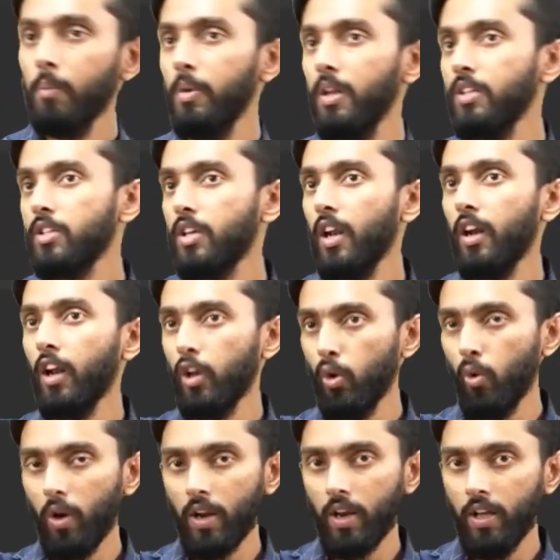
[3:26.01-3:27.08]
please create a
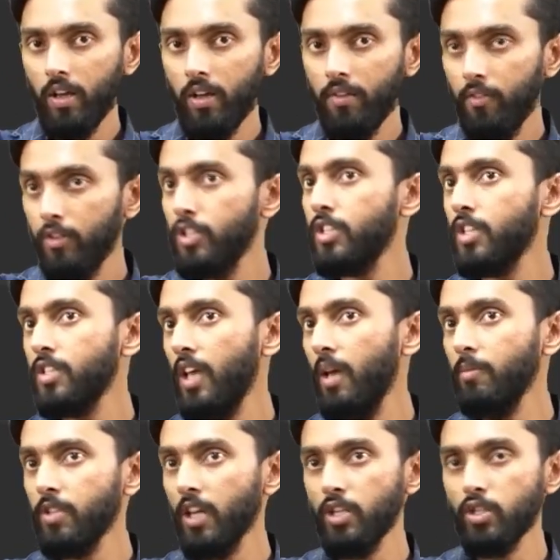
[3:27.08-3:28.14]
new array, which is the
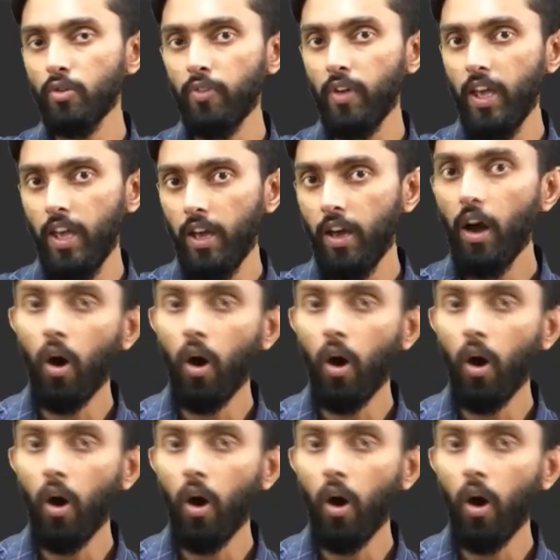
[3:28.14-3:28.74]
same size of A.